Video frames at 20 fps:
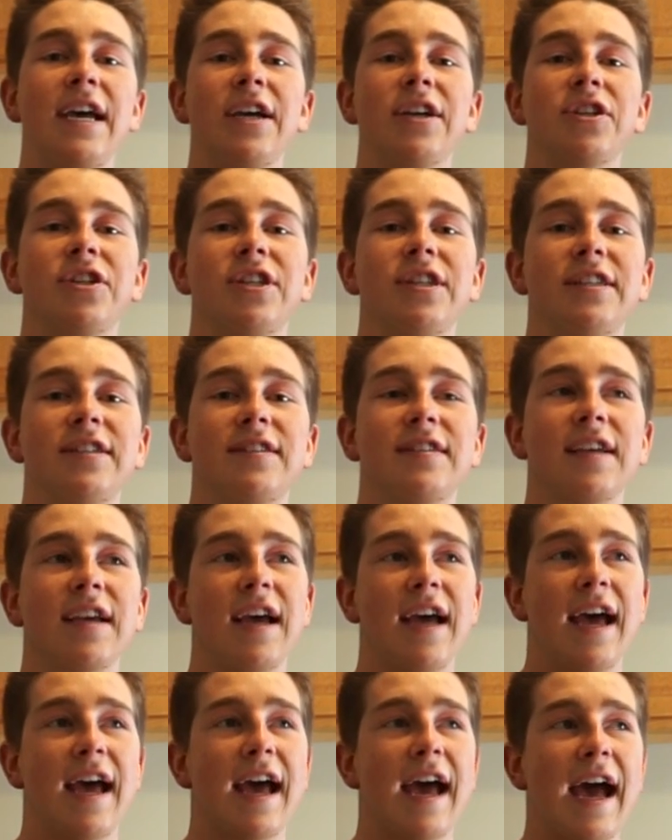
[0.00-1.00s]
She's
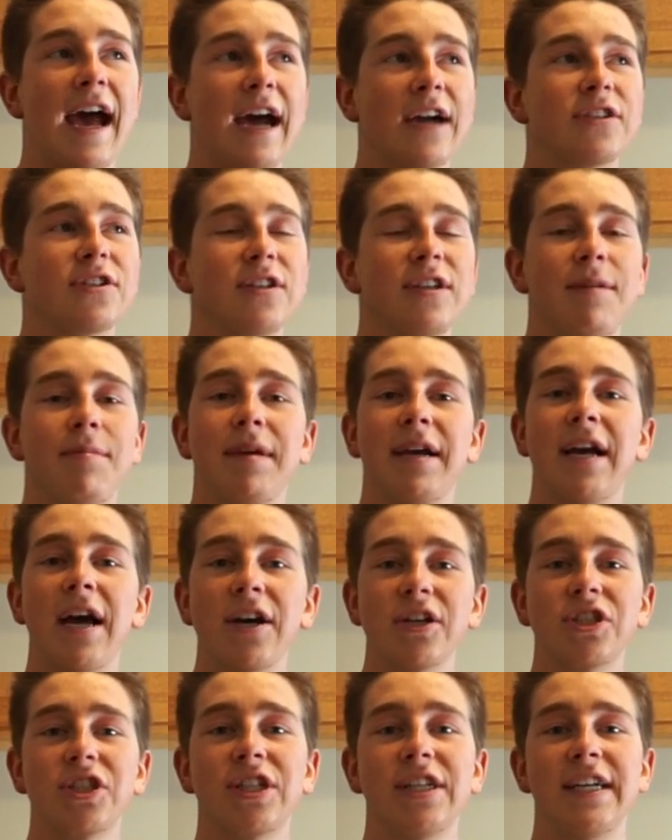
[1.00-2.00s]
actually,
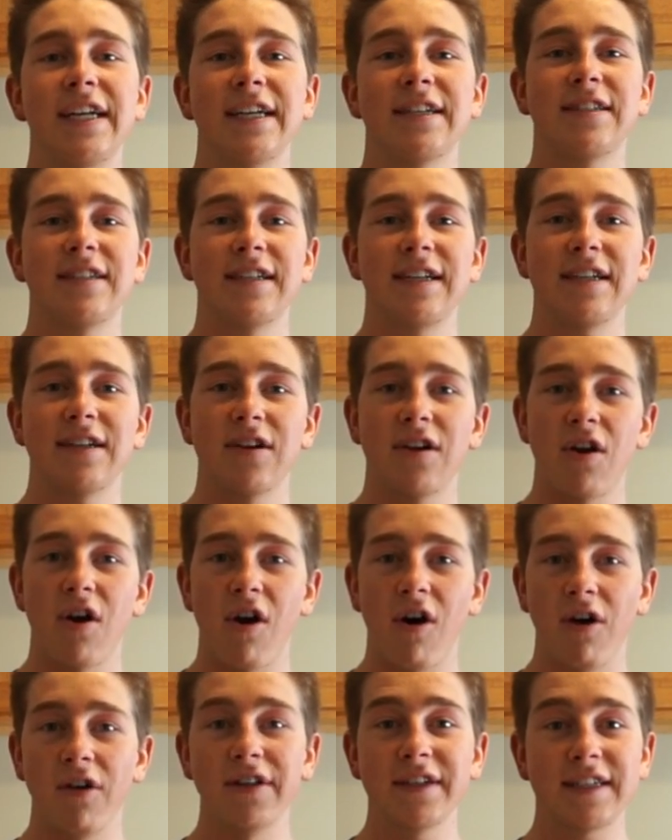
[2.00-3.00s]
because she gets it
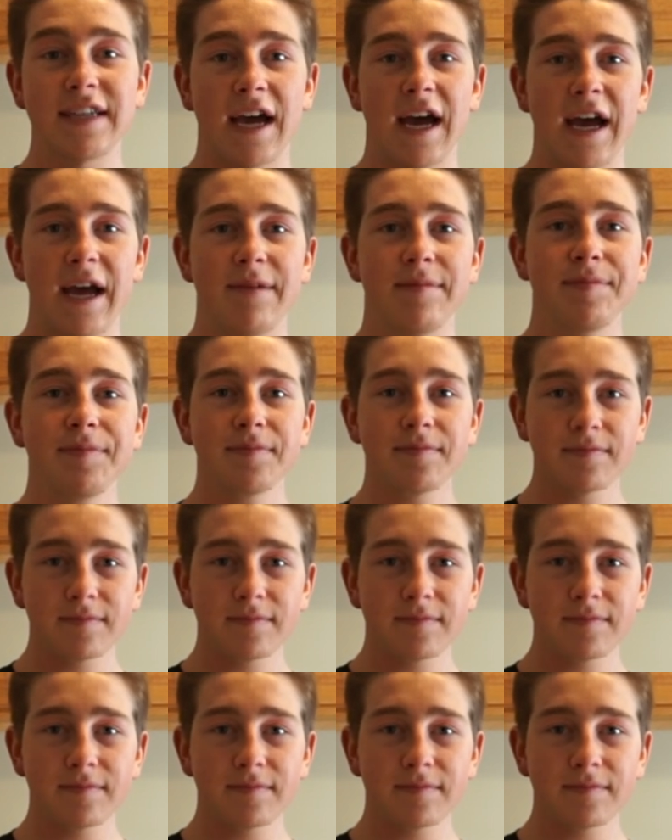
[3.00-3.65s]
all the time